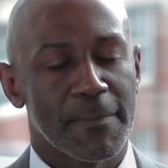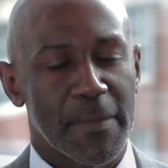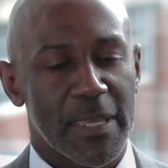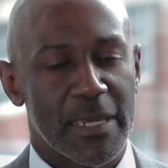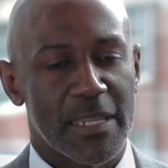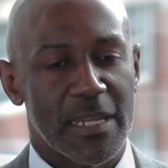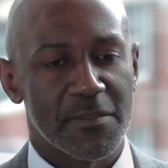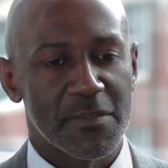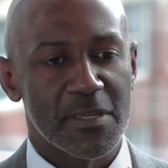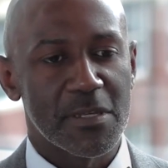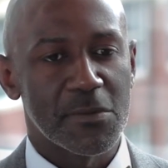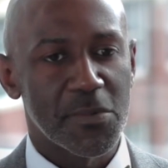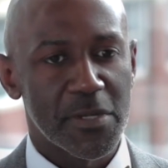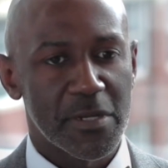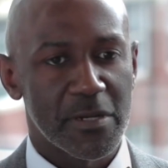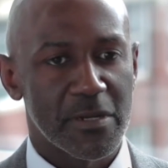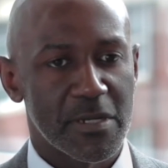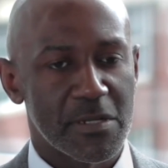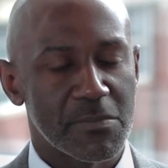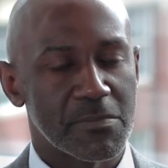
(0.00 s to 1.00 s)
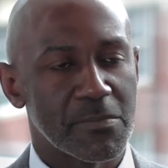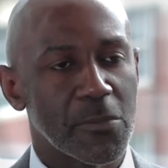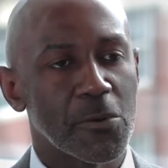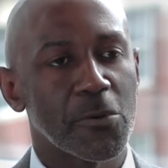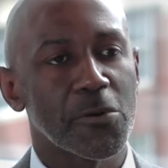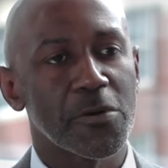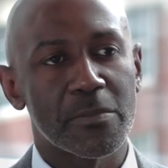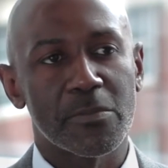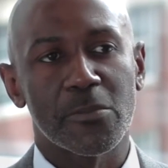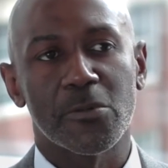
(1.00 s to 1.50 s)
And I think we are
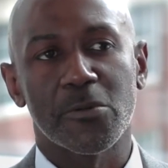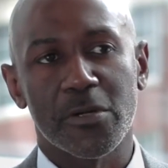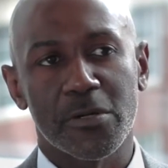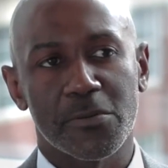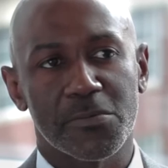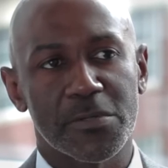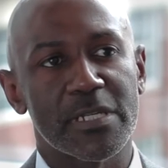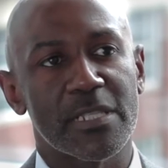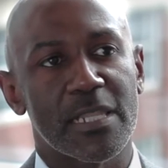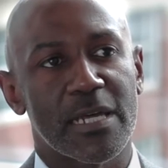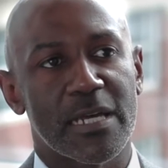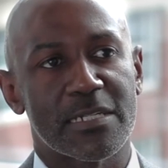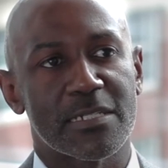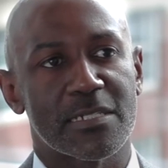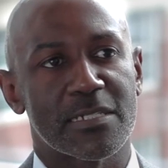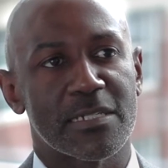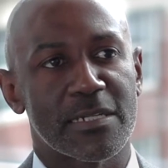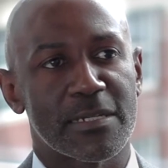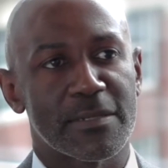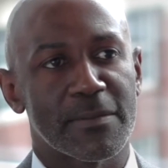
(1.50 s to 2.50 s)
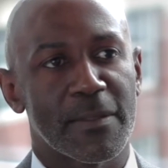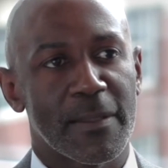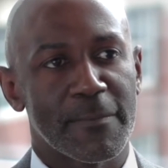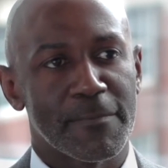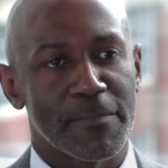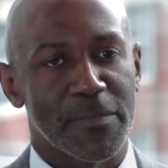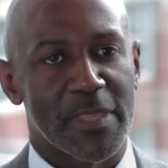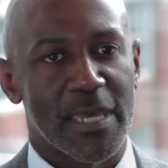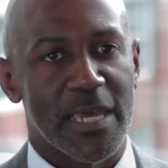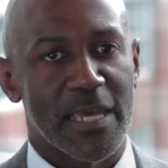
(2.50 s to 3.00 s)
more and more realizing
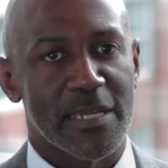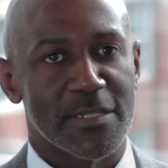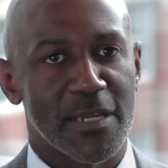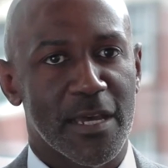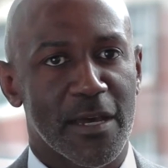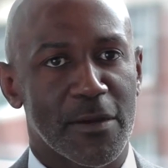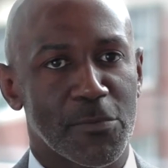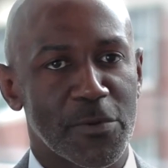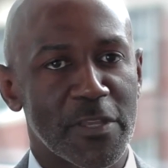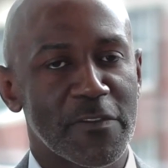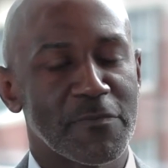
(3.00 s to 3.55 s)
that um,